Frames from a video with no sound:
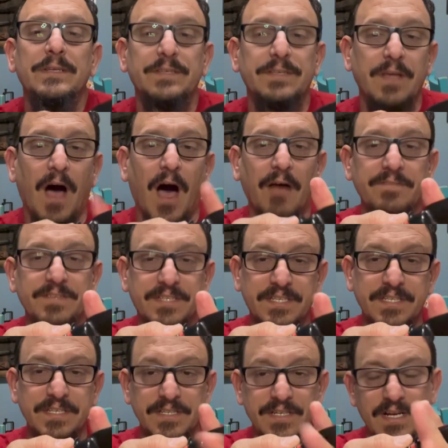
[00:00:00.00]

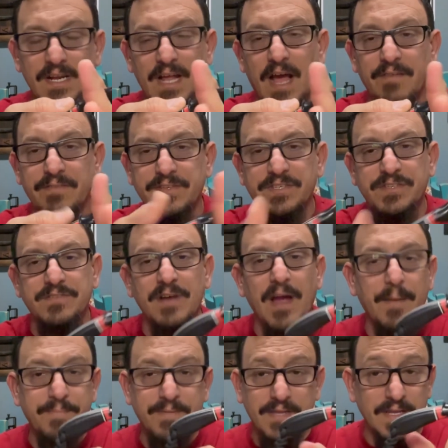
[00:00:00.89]
Obviously, you're going to have it
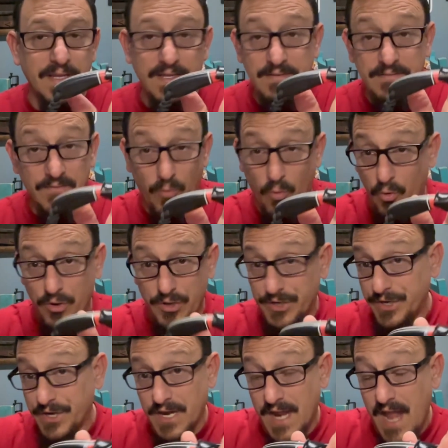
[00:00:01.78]
strapped in, or
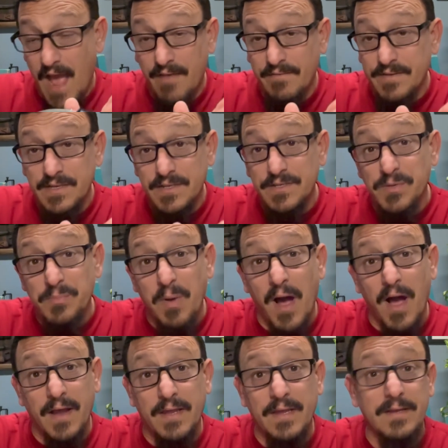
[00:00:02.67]
you're going to have it in your
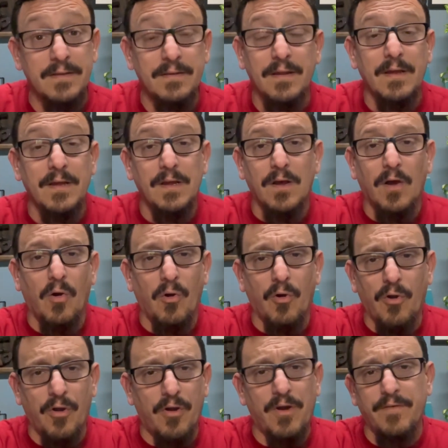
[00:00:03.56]
pocket,
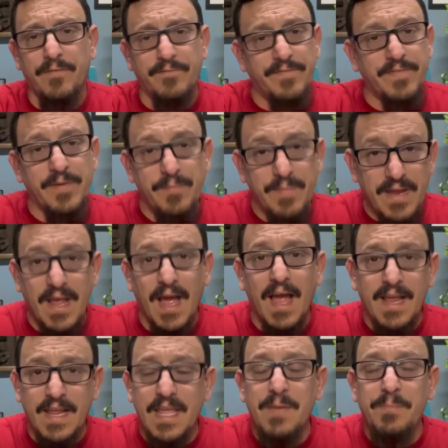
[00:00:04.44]
or for me,
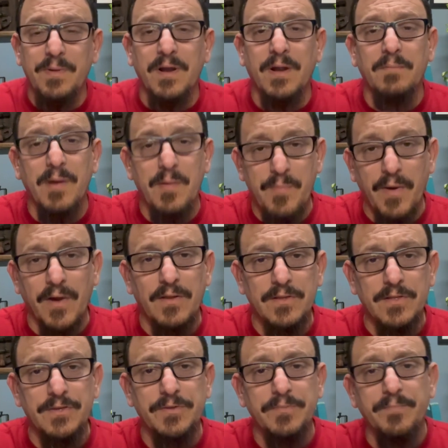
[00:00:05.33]
I keep it on my belt
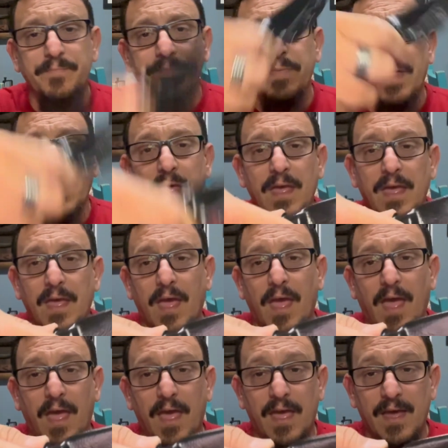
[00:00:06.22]
loop.
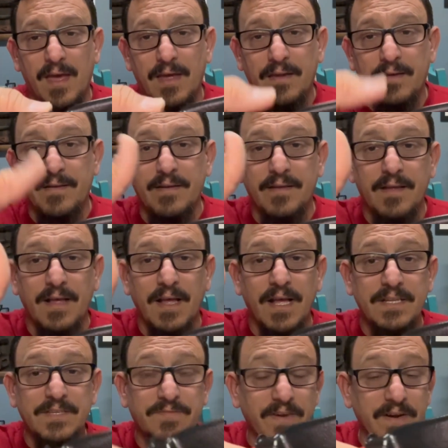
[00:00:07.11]
And
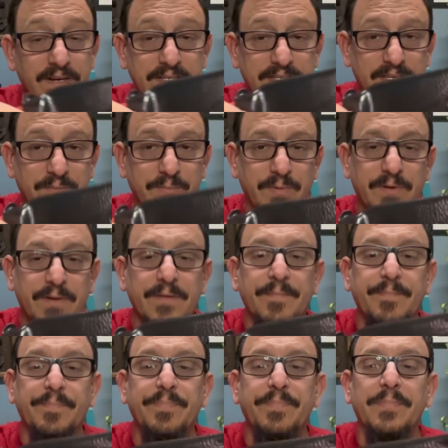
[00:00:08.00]
it's very simple.
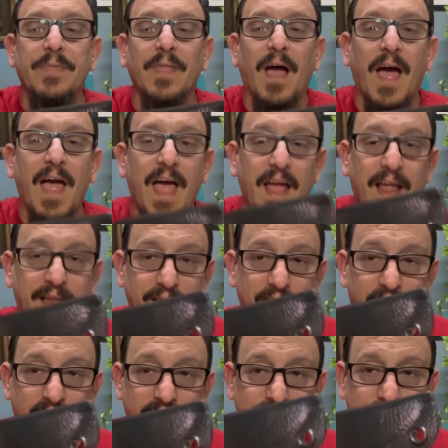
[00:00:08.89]
I
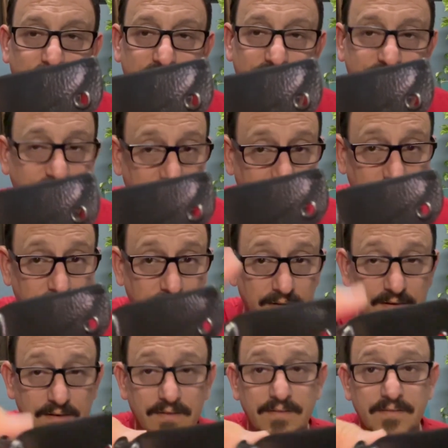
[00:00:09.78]
have my
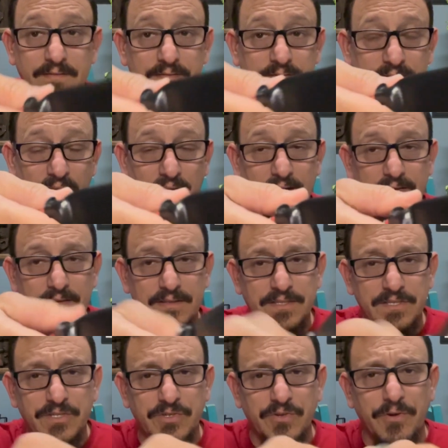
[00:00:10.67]
finger down at
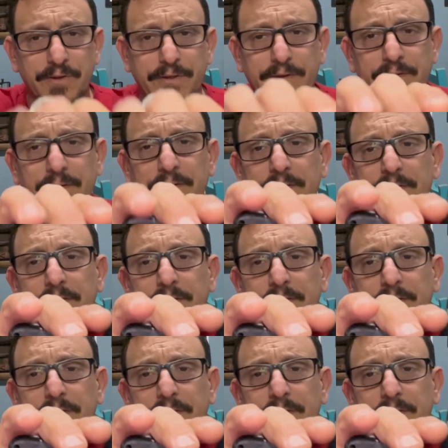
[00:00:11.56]
the choil.